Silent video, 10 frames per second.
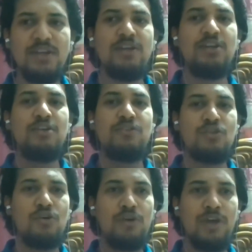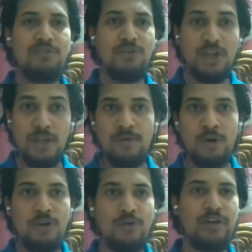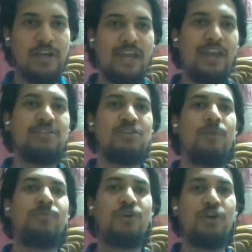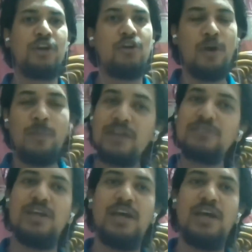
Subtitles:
So if you really want to engage in obscure economics